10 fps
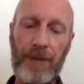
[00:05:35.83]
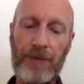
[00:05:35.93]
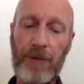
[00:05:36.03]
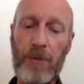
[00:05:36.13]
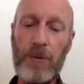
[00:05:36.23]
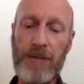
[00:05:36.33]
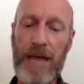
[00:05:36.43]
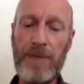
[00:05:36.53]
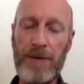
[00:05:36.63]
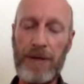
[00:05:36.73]
So what
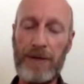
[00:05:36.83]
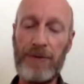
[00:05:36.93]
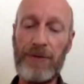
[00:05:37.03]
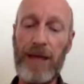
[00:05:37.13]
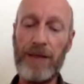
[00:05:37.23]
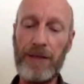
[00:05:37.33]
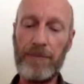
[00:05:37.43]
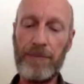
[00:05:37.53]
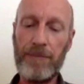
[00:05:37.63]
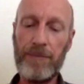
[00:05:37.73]
am I going to tell
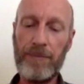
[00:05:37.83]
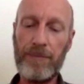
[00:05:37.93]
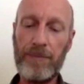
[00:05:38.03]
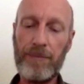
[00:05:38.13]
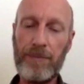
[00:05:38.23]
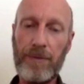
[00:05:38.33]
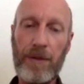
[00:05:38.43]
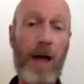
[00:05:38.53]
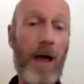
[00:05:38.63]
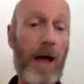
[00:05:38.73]
him?
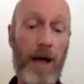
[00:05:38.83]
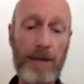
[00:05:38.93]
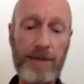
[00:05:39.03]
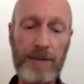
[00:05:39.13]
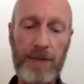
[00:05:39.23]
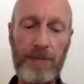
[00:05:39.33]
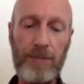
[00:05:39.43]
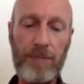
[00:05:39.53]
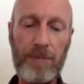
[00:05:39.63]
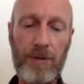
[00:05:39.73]
Ask
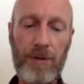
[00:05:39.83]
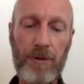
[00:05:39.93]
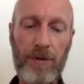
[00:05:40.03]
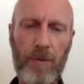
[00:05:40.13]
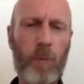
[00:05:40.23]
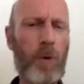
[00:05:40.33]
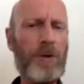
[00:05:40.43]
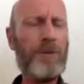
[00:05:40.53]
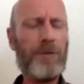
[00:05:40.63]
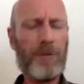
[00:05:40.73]
him?
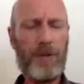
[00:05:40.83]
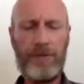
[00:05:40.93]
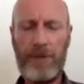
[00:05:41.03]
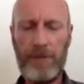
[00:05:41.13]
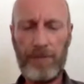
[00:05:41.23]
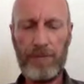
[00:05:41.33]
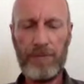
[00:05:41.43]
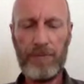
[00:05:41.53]
Want of him?